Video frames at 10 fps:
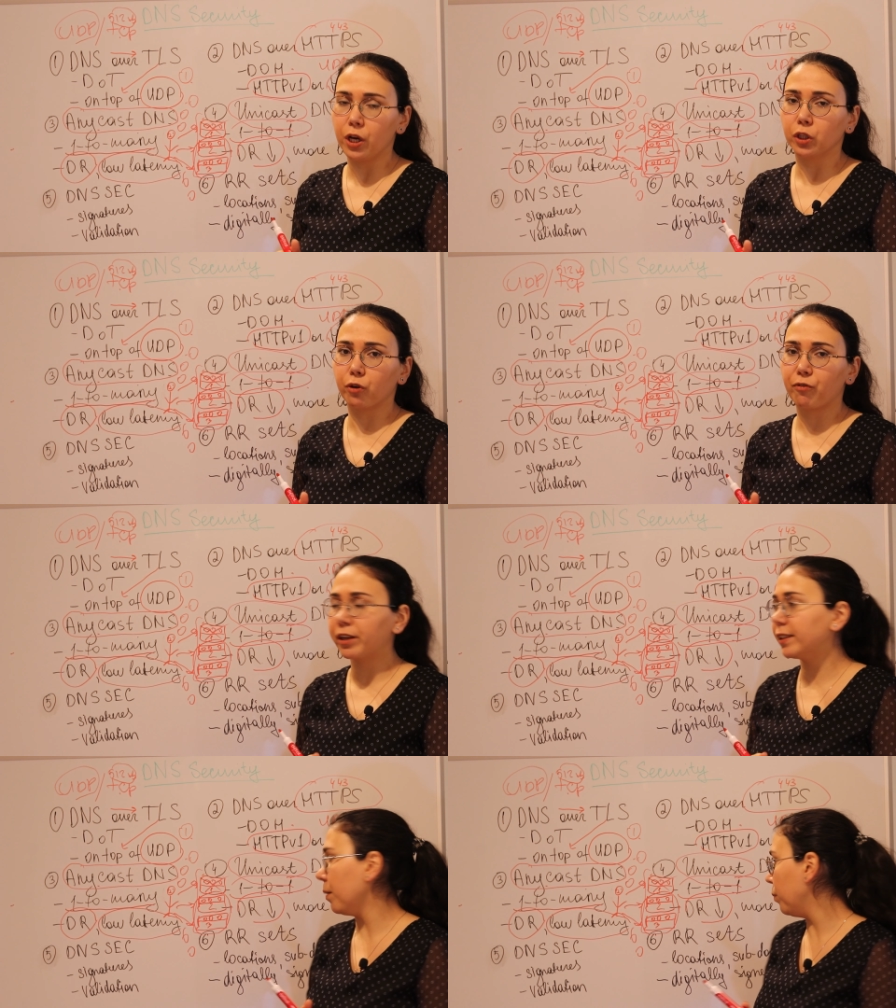So for
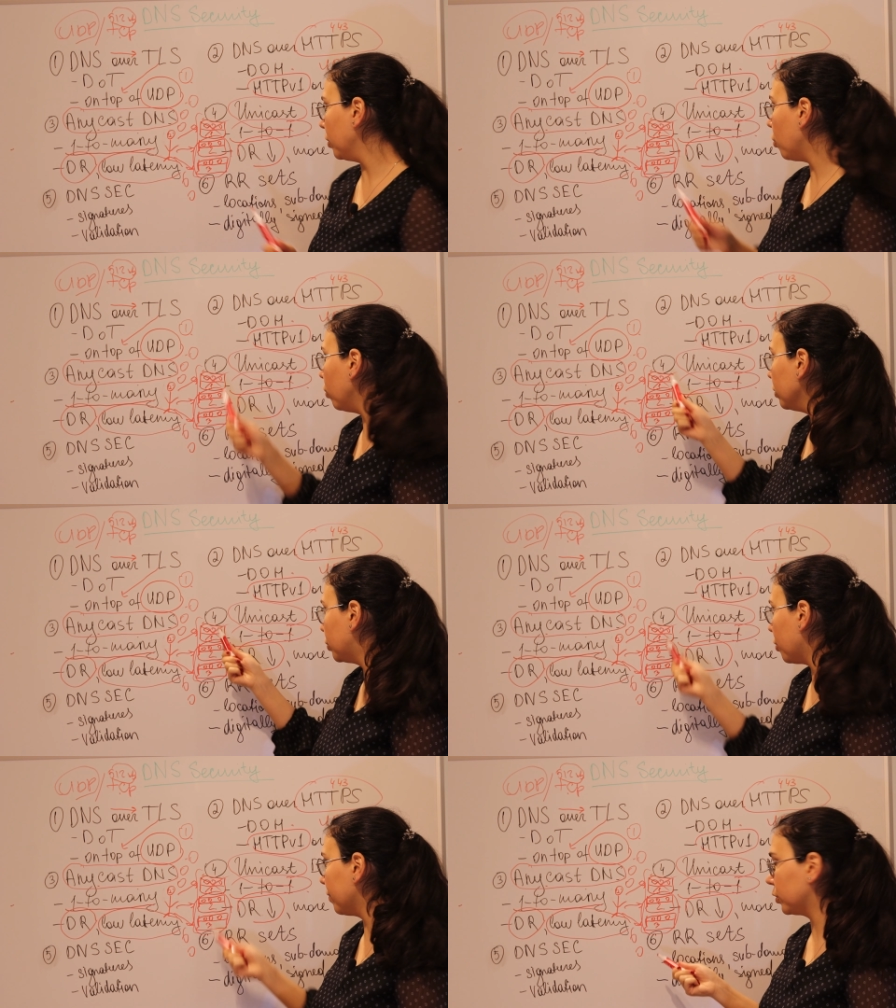example, all
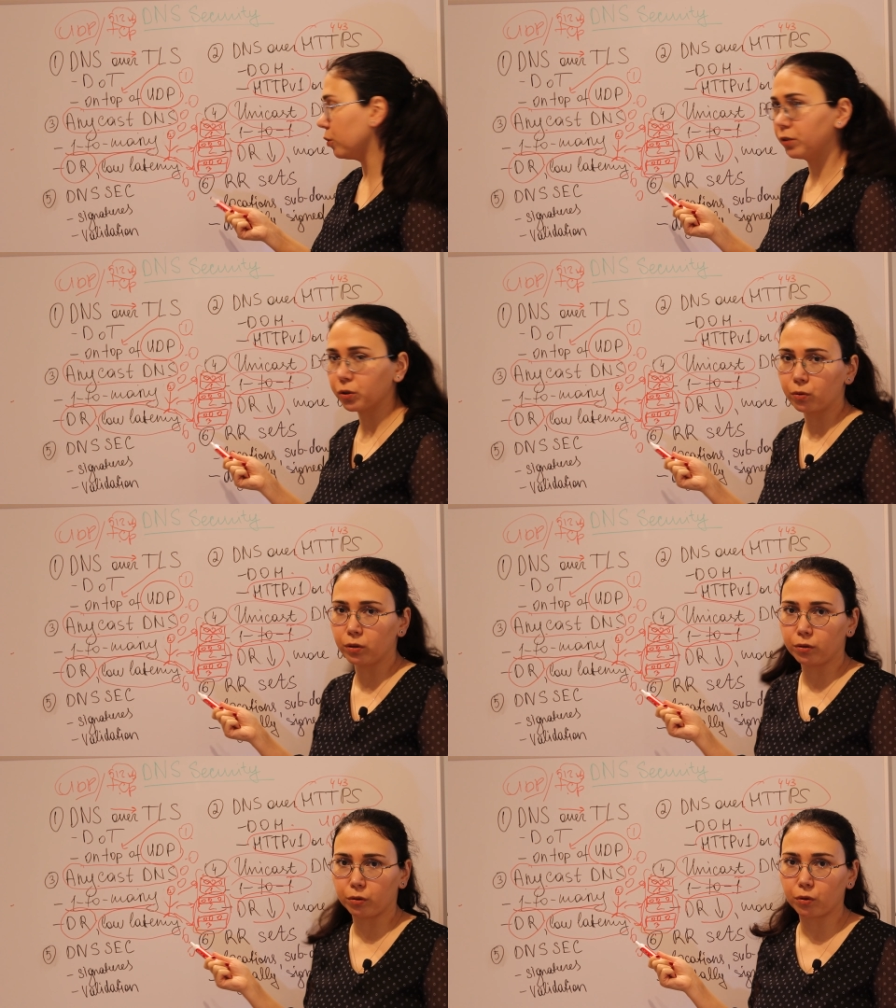servers of the
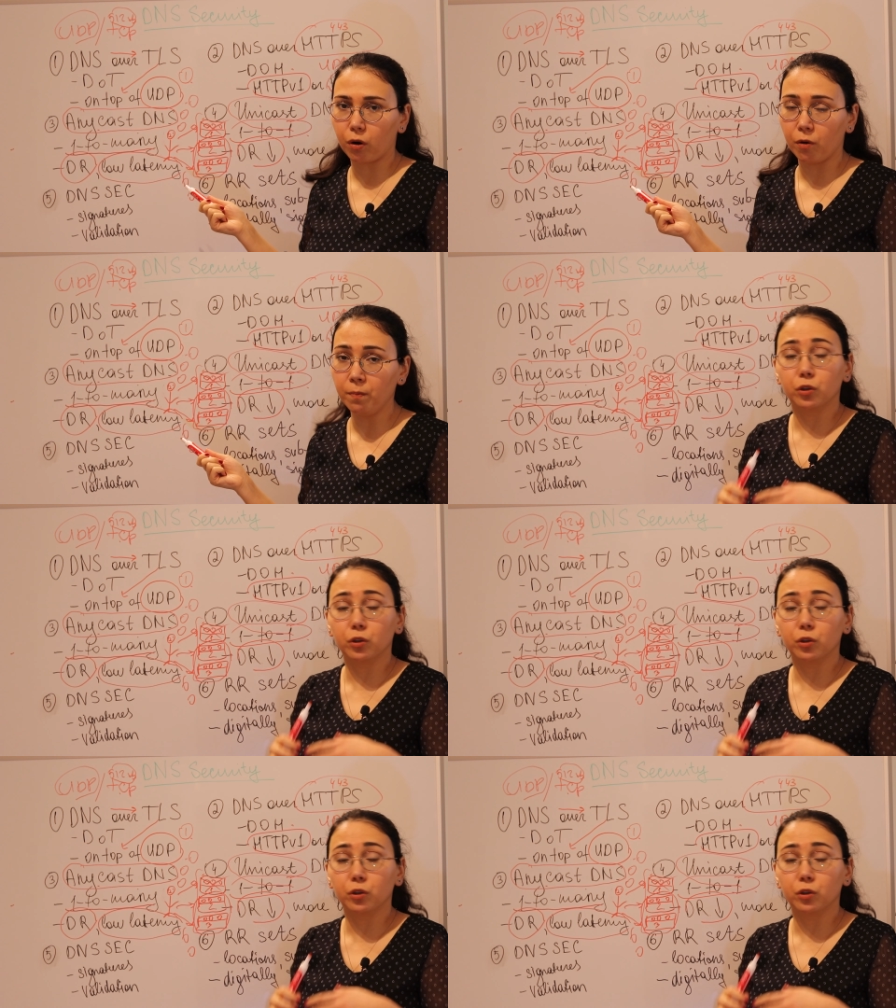google.com